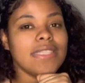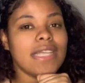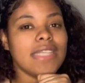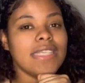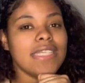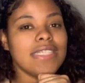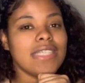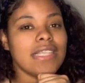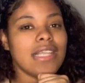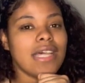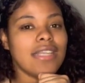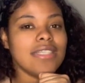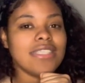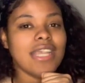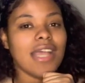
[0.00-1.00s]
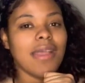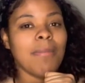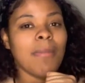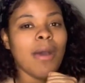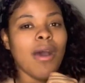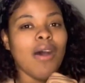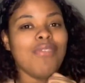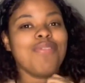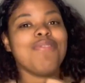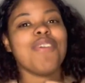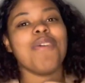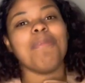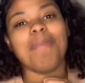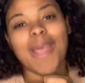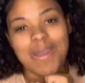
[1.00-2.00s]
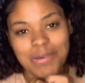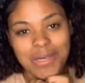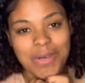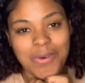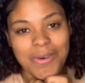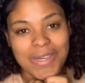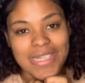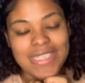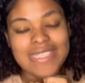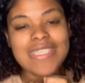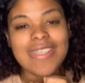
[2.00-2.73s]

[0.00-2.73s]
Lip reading: that takes a lot of time off from my recording.